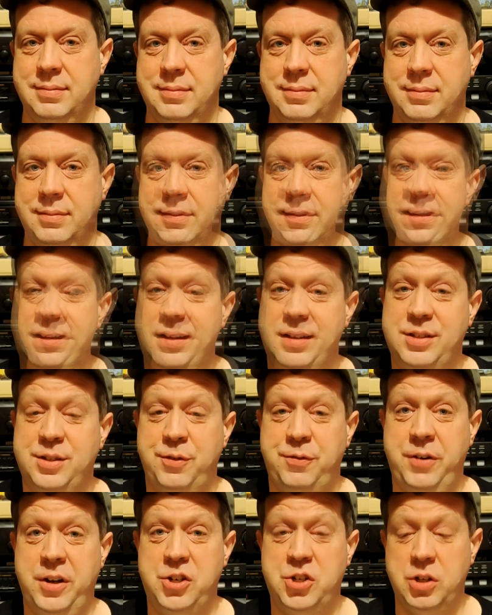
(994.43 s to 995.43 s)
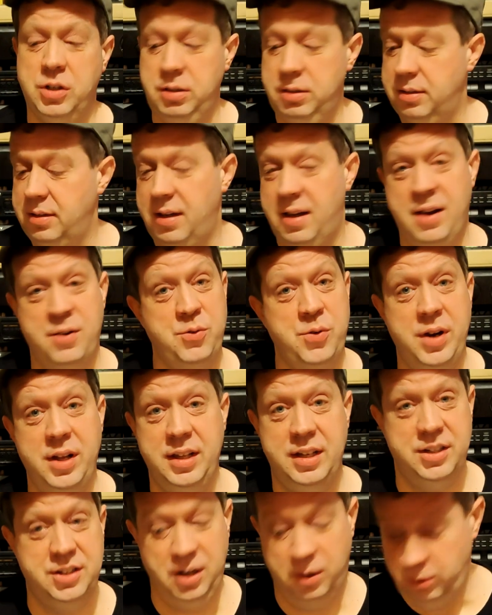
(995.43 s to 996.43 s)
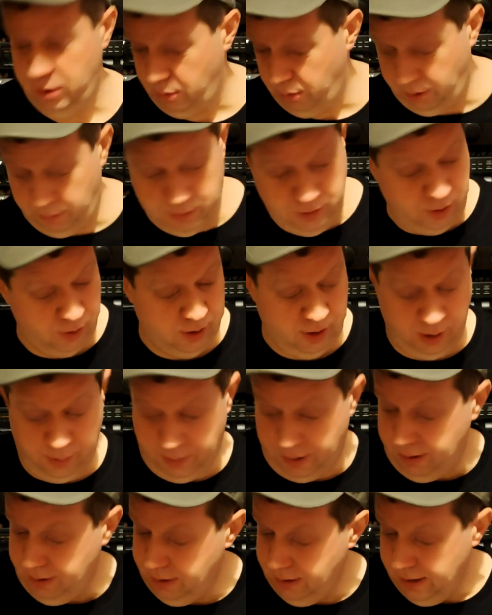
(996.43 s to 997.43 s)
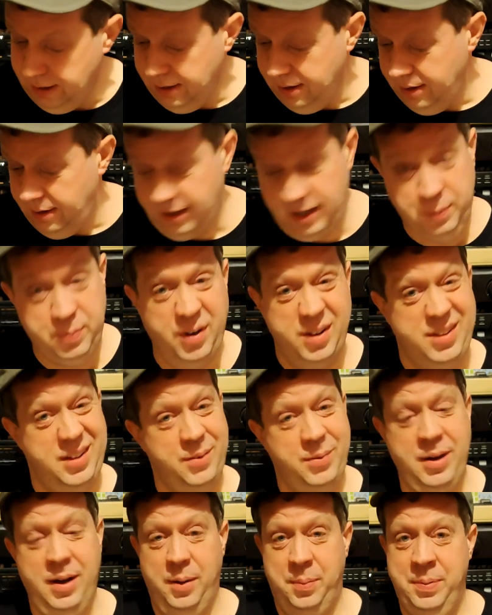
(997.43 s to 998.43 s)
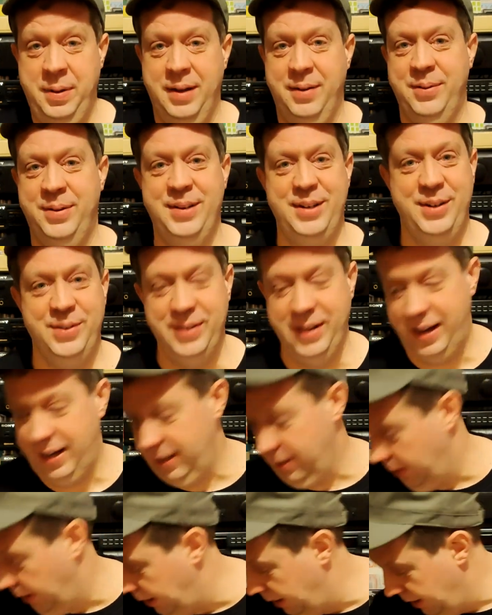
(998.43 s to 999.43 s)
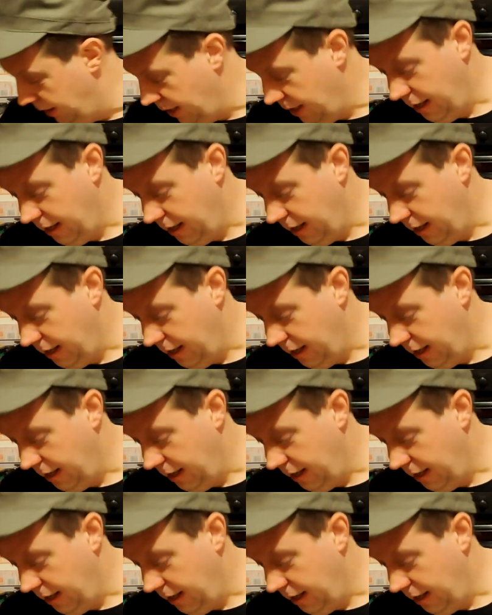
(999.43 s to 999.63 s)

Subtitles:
Well, it's official. I really don't know what I'm talking about. And you probably think, well, mate, we knew that anyway.